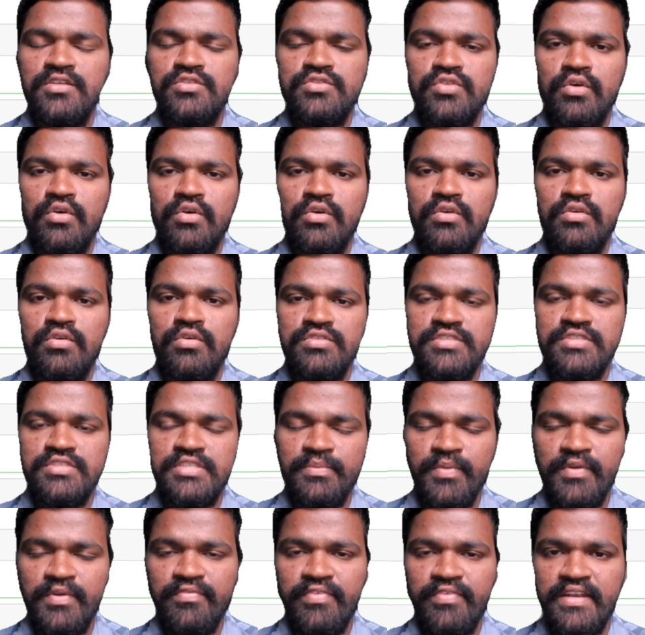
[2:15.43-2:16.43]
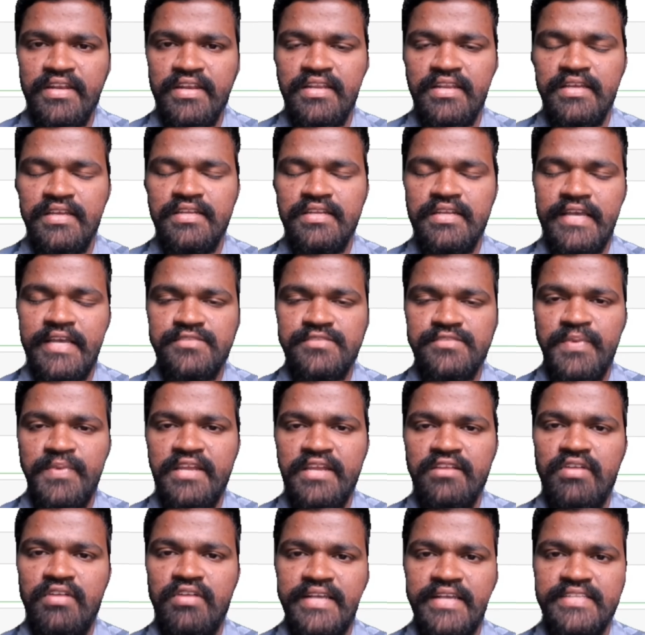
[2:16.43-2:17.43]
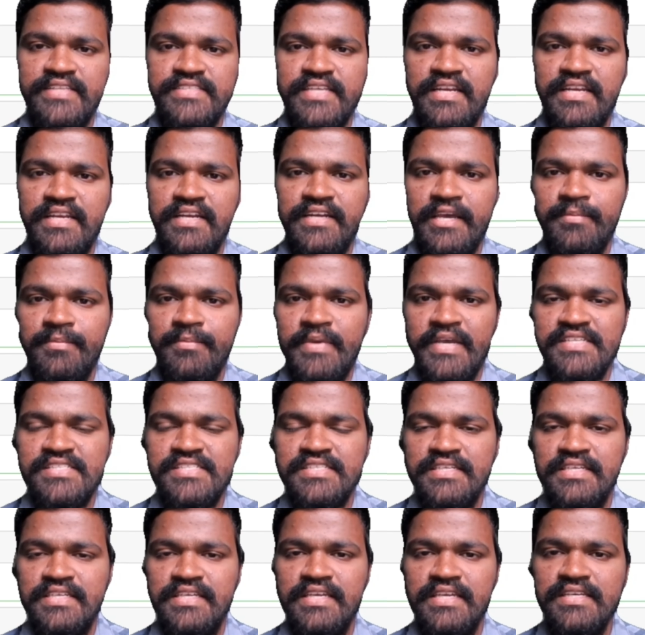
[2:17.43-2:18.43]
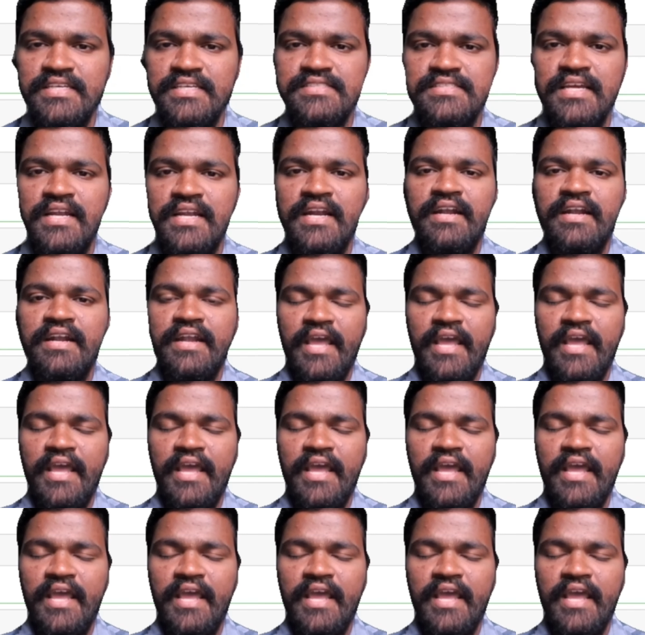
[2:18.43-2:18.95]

So to simplifyly explain what exactly typecasting is,